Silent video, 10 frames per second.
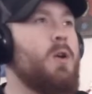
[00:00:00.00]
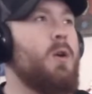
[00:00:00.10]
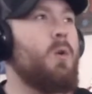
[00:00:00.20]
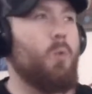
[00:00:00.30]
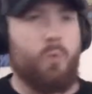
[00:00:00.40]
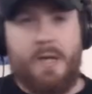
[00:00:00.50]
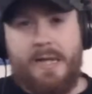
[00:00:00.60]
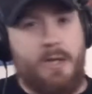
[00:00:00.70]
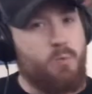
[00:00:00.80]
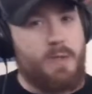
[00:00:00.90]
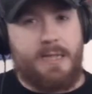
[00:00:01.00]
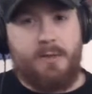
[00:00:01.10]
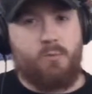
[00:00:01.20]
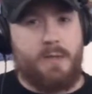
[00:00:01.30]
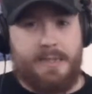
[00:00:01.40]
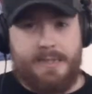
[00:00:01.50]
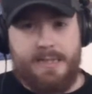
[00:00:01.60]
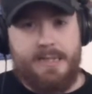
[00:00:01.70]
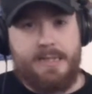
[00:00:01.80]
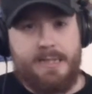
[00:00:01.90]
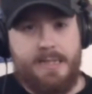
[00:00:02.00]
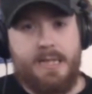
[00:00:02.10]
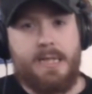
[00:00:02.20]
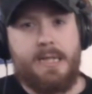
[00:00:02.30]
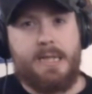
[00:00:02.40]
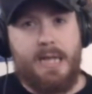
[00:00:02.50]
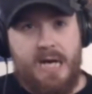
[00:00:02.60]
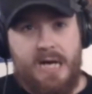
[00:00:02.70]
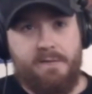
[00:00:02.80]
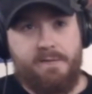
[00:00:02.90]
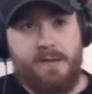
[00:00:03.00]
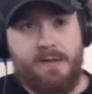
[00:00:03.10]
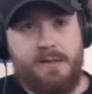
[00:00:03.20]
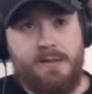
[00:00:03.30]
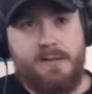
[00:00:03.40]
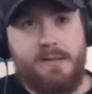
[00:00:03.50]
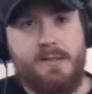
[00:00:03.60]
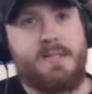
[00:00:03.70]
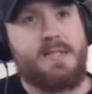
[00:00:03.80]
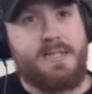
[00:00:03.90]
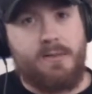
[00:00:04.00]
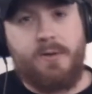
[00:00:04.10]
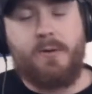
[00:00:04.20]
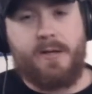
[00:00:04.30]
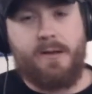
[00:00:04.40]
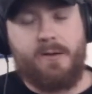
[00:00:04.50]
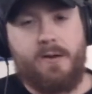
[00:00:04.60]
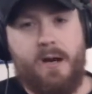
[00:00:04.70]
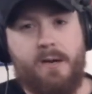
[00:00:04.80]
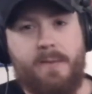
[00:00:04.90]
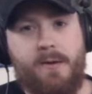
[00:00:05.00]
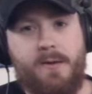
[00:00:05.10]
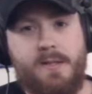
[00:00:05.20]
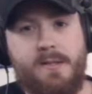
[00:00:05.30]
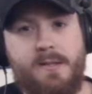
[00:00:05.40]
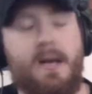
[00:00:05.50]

really, really, really love serial killer documentaries.